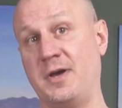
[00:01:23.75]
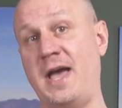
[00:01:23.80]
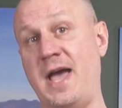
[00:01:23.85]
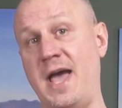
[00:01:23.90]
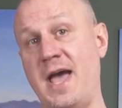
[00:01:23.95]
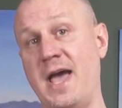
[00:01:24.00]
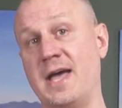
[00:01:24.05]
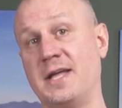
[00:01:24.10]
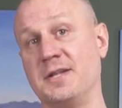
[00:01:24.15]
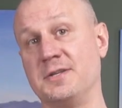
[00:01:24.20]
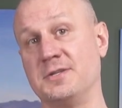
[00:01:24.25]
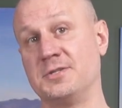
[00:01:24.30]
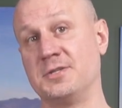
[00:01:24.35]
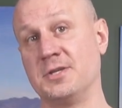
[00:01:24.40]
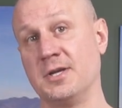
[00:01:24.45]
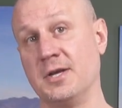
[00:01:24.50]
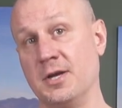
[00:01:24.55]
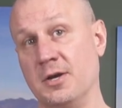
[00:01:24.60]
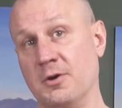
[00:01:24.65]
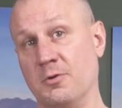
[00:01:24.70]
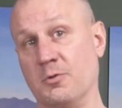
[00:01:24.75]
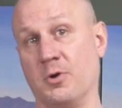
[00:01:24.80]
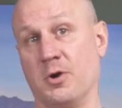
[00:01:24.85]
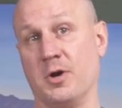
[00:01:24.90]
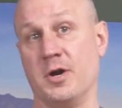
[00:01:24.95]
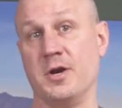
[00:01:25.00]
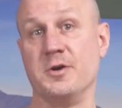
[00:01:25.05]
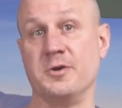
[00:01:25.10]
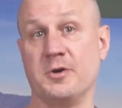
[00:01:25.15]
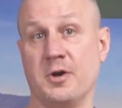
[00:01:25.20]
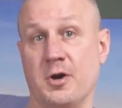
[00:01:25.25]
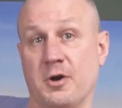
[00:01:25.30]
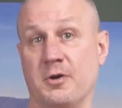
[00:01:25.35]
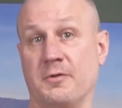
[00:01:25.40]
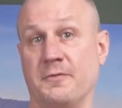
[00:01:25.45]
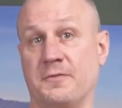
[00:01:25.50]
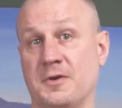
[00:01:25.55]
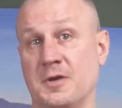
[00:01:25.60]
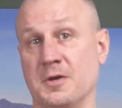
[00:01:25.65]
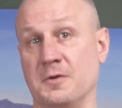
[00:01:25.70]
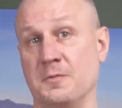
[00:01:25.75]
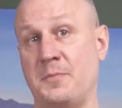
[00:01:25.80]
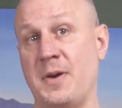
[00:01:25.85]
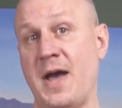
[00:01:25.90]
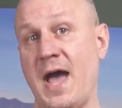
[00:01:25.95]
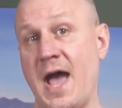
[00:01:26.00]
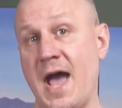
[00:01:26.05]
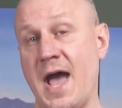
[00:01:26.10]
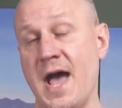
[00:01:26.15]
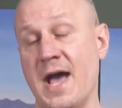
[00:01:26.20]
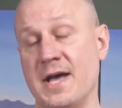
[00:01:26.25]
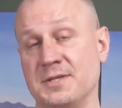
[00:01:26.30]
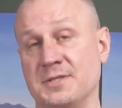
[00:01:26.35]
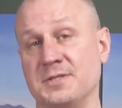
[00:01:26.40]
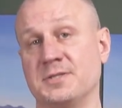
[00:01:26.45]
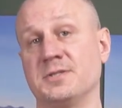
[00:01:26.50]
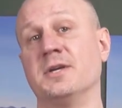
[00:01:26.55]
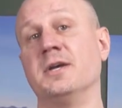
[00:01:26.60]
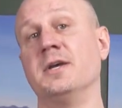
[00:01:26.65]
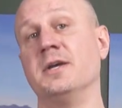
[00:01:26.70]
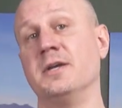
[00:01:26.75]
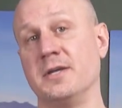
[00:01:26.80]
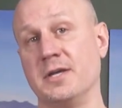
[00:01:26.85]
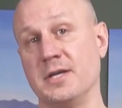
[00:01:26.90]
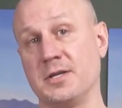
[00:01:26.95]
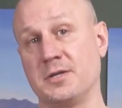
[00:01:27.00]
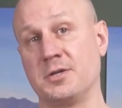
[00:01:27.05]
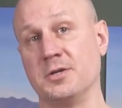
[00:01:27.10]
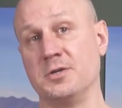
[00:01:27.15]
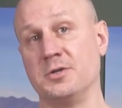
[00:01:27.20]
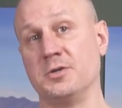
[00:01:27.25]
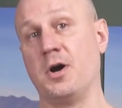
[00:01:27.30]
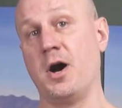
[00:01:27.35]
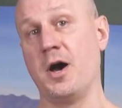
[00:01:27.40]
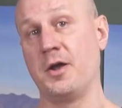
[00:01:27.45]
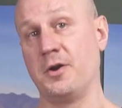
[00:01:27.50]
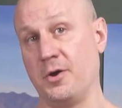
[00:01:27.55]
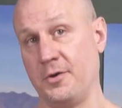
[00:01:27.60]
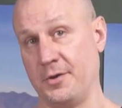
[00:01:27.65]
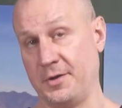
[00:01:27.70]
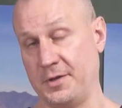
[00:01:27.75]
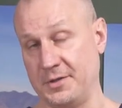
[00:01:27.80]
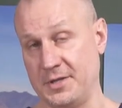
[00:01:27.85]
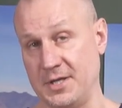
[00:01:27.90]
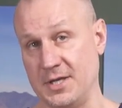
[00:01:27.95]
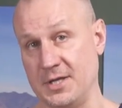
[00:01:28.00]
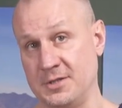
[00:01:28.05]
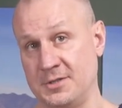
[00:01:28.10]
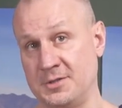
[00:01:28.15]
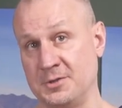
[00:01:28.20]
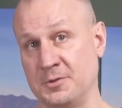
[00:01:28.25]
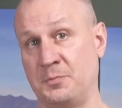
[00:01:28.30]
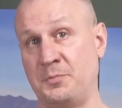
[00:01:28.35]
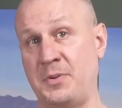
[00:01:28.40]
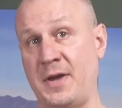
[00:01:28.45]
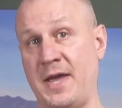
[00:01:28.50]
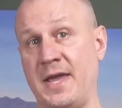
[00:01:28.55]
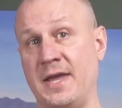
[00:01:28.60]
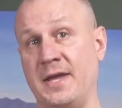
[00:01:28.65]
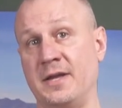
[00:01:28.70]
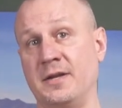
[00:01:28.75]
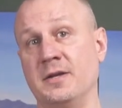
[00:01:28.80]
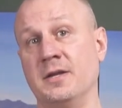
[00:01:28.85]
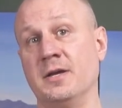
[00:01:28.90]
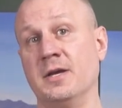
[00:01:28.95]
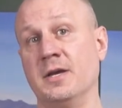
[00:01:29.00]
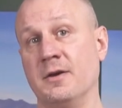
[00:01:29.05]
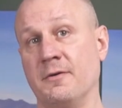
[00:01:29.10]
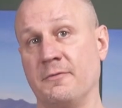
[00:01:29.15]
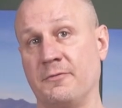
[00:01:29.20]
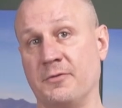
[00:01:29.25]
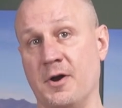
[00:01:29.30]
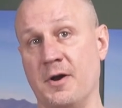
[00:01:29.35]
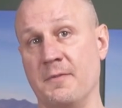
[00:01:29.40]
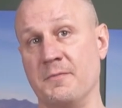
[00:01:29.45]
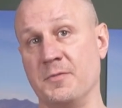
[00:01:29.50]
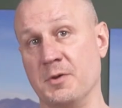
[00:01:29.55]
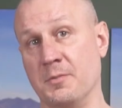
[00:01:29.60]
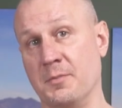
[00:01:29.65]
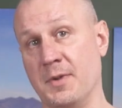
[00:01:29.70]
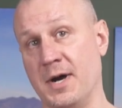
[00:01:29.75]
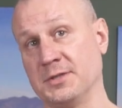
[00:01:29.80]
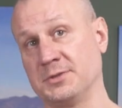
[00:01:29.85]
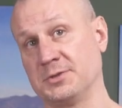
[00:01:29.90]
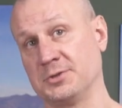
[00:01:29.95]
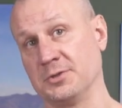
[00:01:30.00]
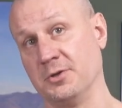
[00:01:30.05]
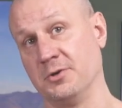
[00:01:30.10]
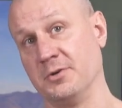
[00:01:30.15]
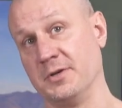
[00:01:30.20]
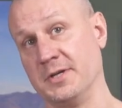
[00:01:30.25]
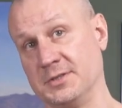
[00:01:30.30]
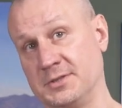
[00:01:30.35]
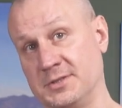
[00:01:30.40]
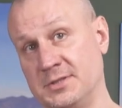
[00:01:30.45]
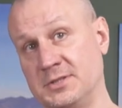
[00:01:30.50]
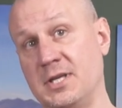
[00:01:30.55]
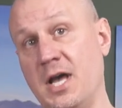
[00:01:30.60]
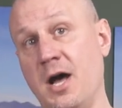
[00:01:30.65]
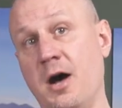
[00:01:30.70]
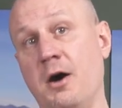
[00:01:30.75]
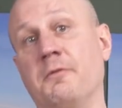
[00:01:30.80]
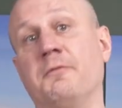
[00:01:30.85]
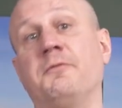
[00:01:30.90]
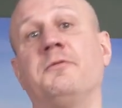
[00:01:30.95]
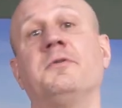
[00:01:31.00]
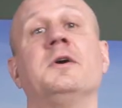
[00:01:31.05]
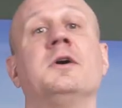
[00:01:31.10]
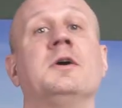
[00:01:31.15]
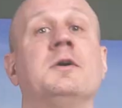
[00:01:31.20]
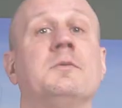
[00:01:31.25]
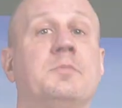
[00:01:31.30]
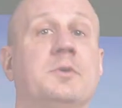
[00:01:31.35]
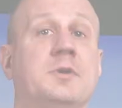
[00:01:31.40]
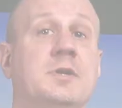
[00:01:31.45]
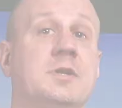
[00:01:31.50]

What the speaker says: heads where a nerve can pass, it can not only lead to pain from the muscle itself, but